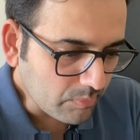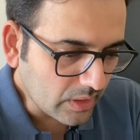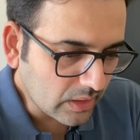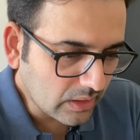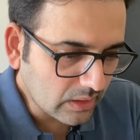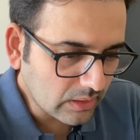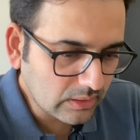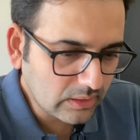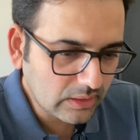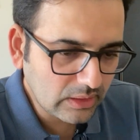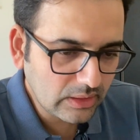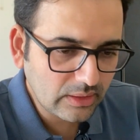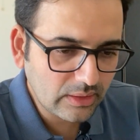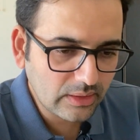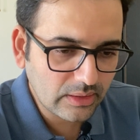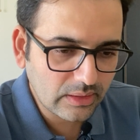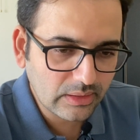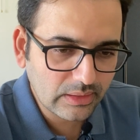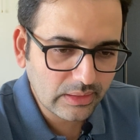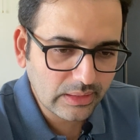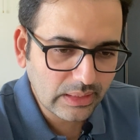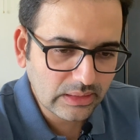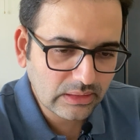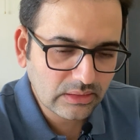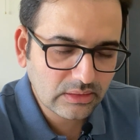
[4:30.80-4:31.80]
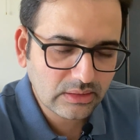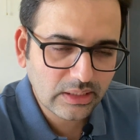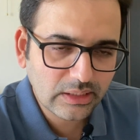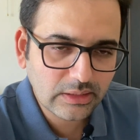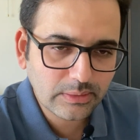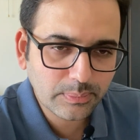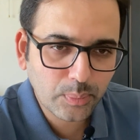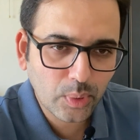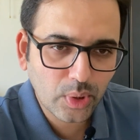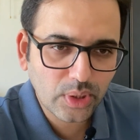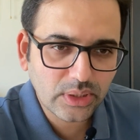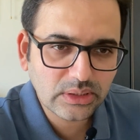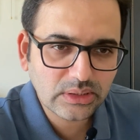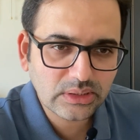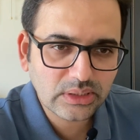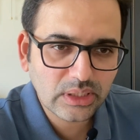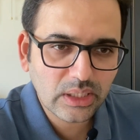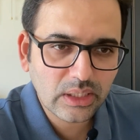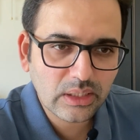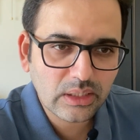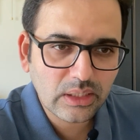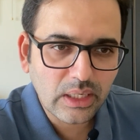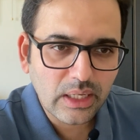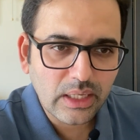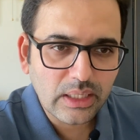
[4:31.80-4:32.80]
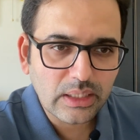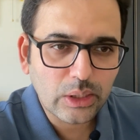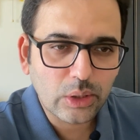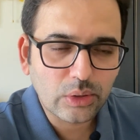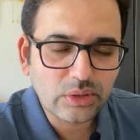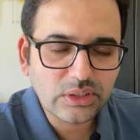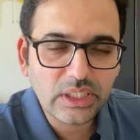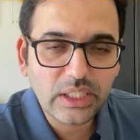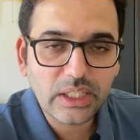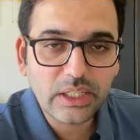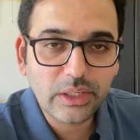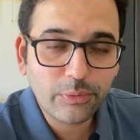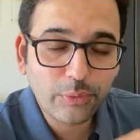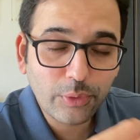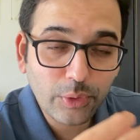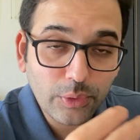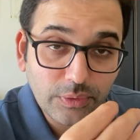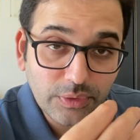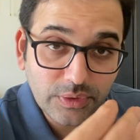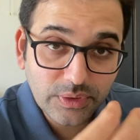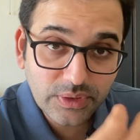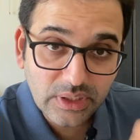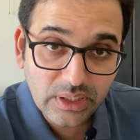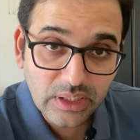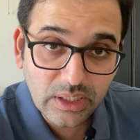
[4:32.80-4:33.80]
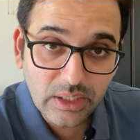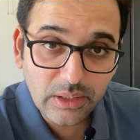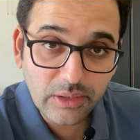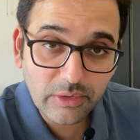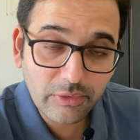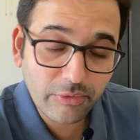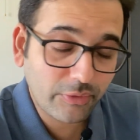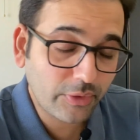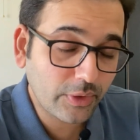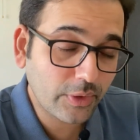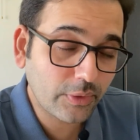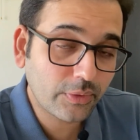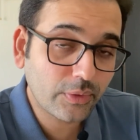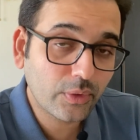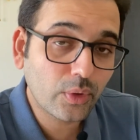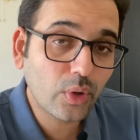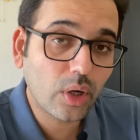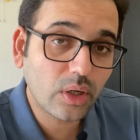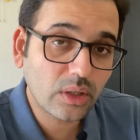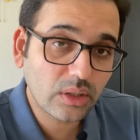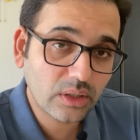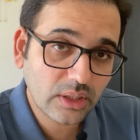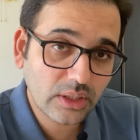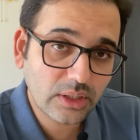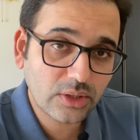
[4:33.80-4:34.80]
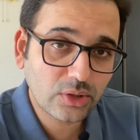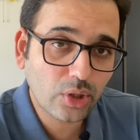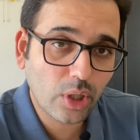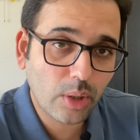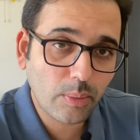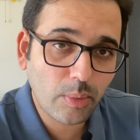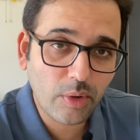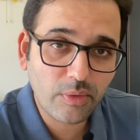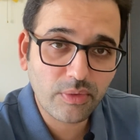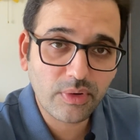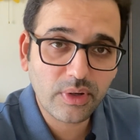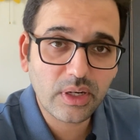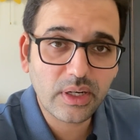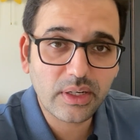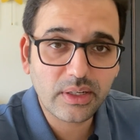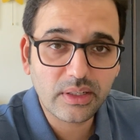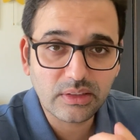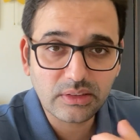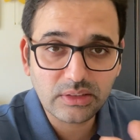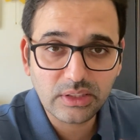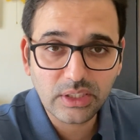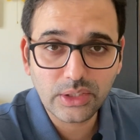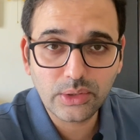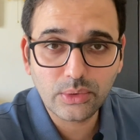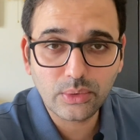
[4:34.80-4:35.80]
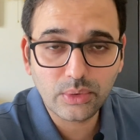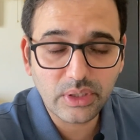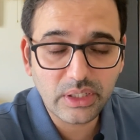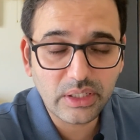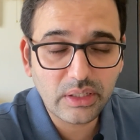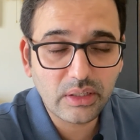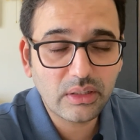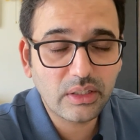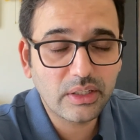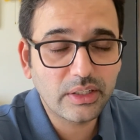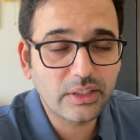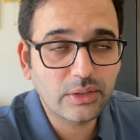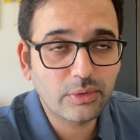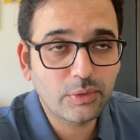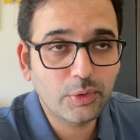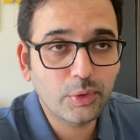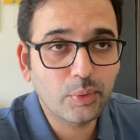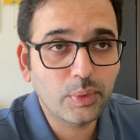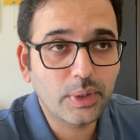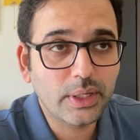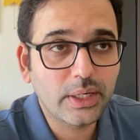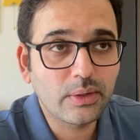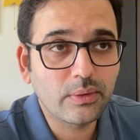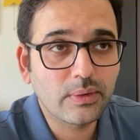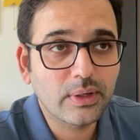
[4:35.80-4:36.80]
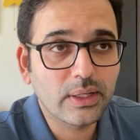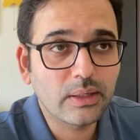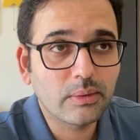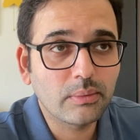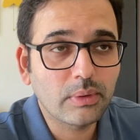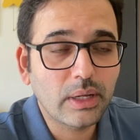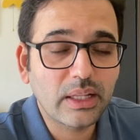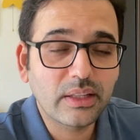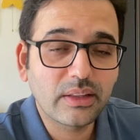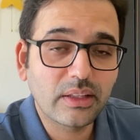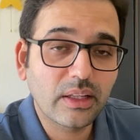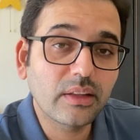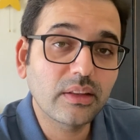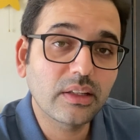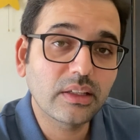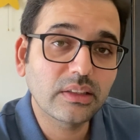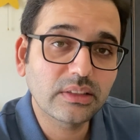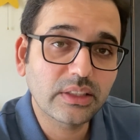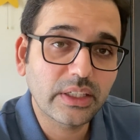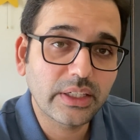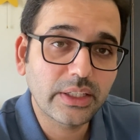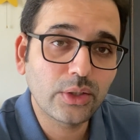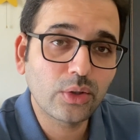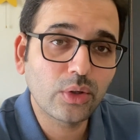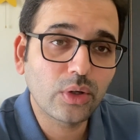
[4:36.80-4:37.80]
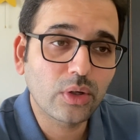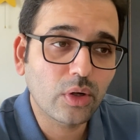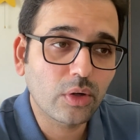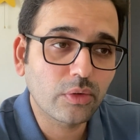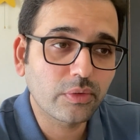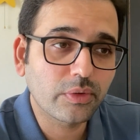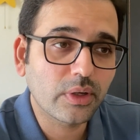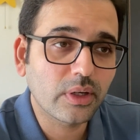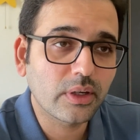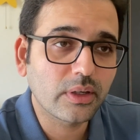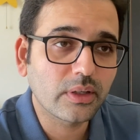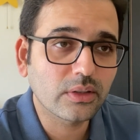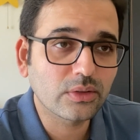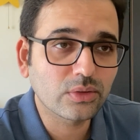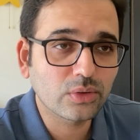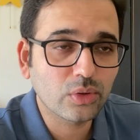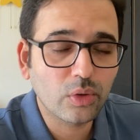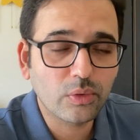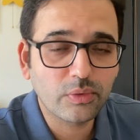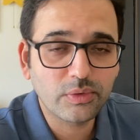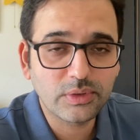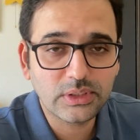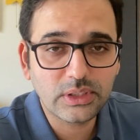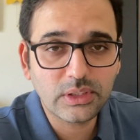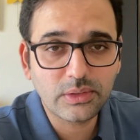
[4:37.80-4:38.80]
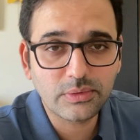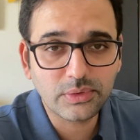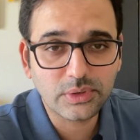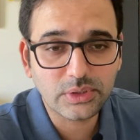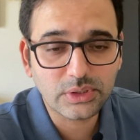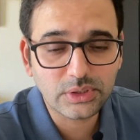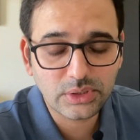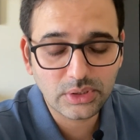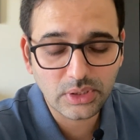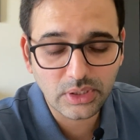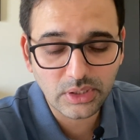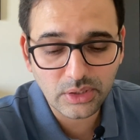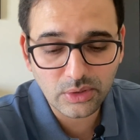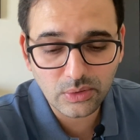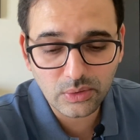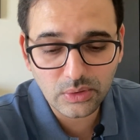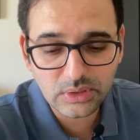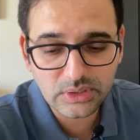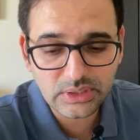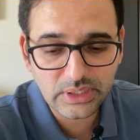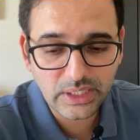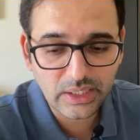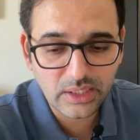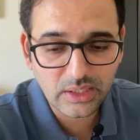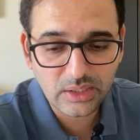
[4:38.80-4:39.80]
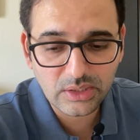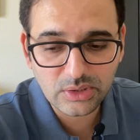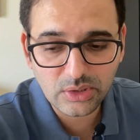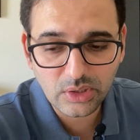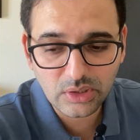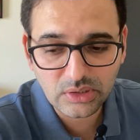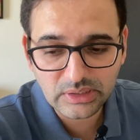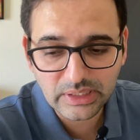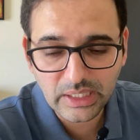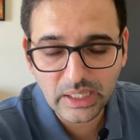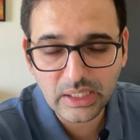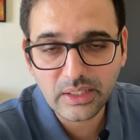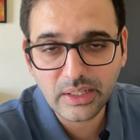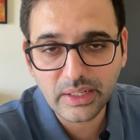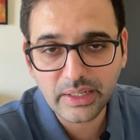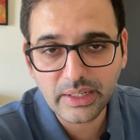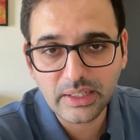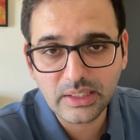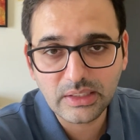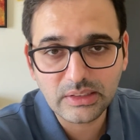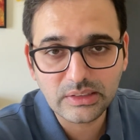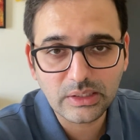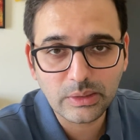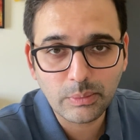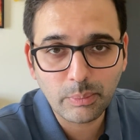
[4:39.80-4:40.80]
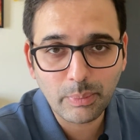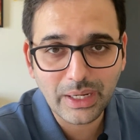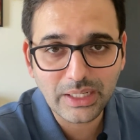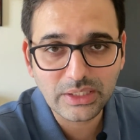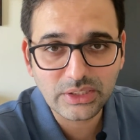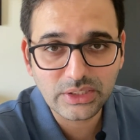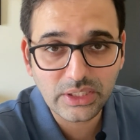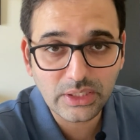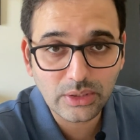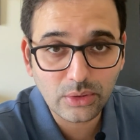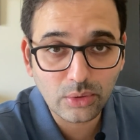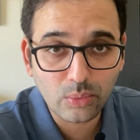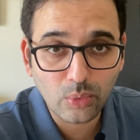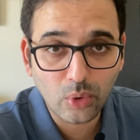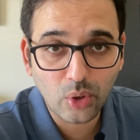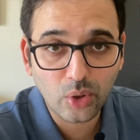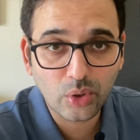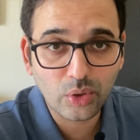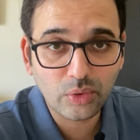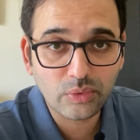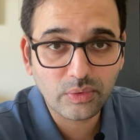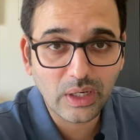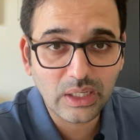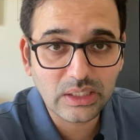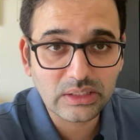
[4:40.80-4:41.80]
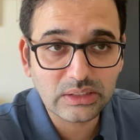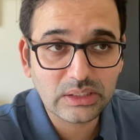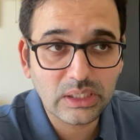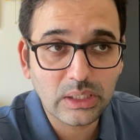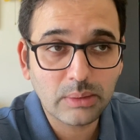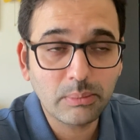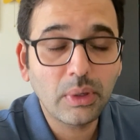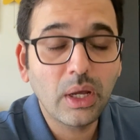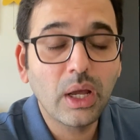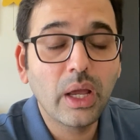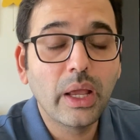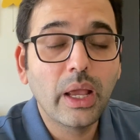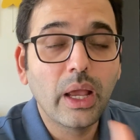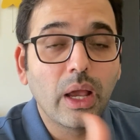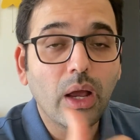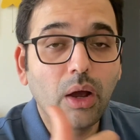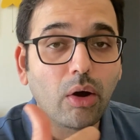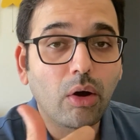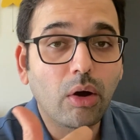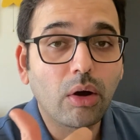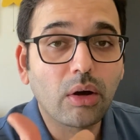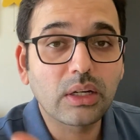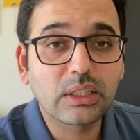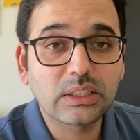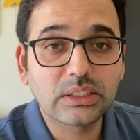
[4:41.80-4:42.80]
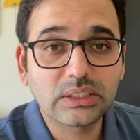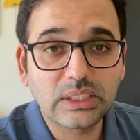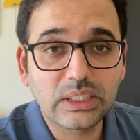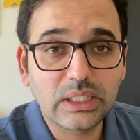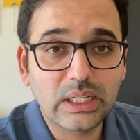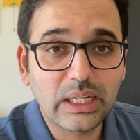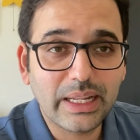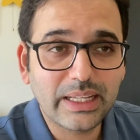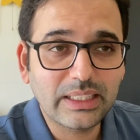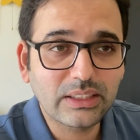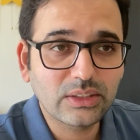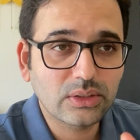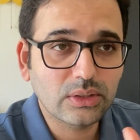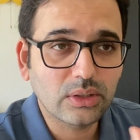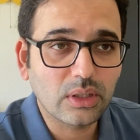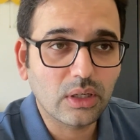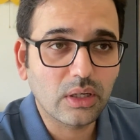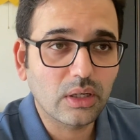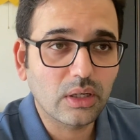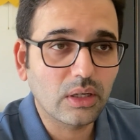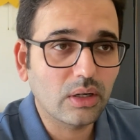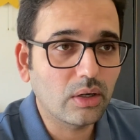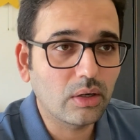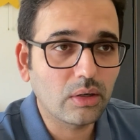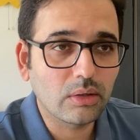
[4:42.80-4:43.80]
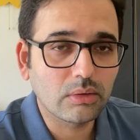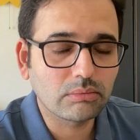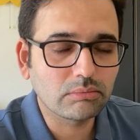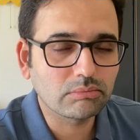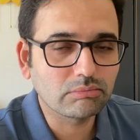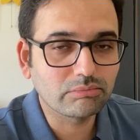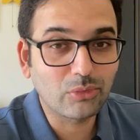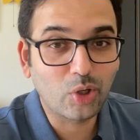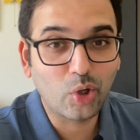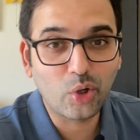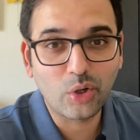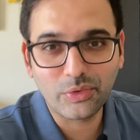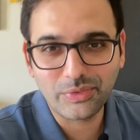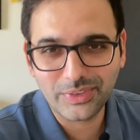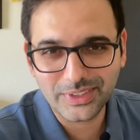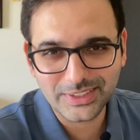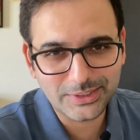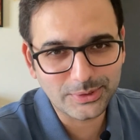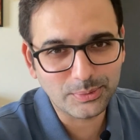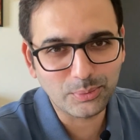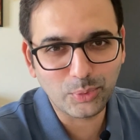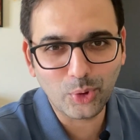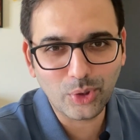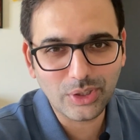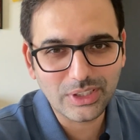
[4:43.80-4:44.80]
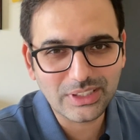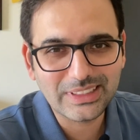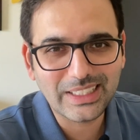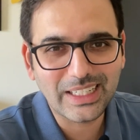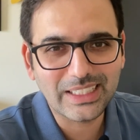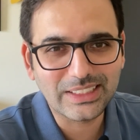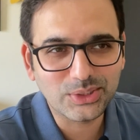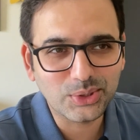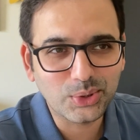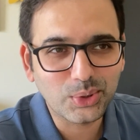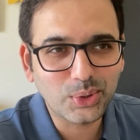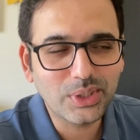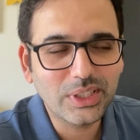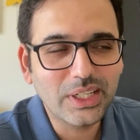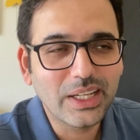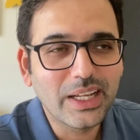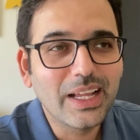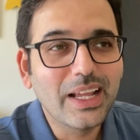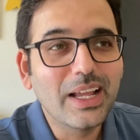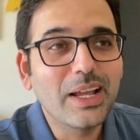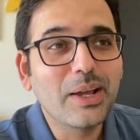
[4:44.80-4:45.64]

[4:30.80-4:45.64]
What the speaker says: The next 6 points are, now say if you've got the job offer letter, say you did the interview very well, and then they send you an offer letter. So obviously first thing you will check is your salary. Is it matching to what you've asked them, or is it less, or if it's more, that's good.